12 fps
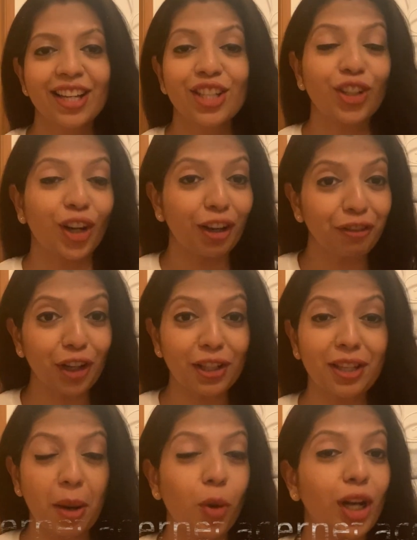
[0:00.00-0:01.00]
So if you're
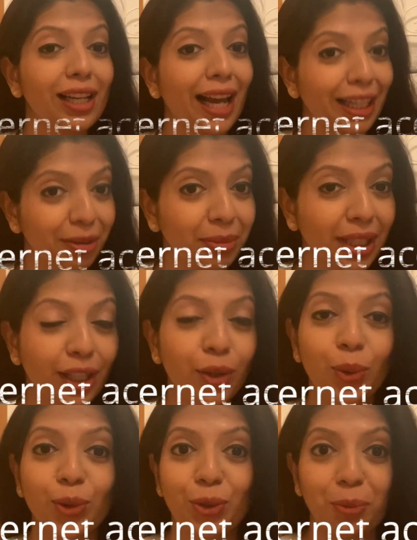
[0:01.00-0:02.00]
someone like me
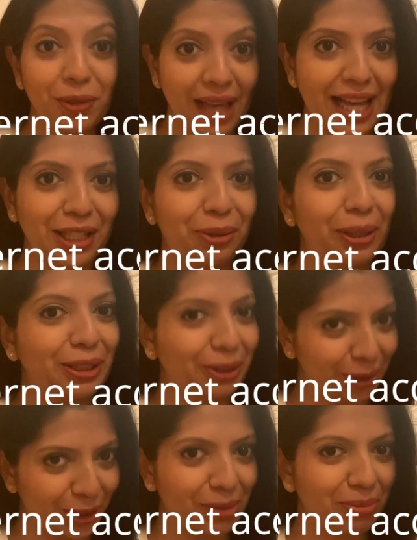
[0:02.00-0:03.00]
who's obsessed with
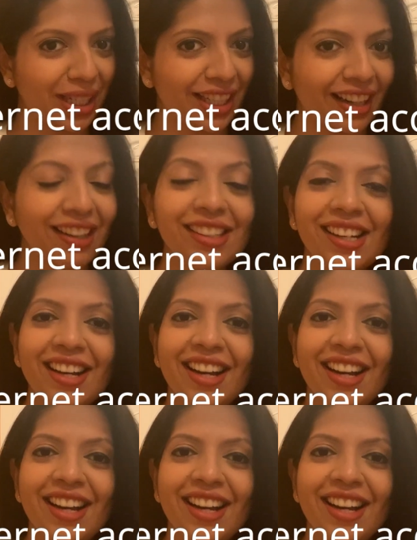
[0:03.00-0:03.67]
social media,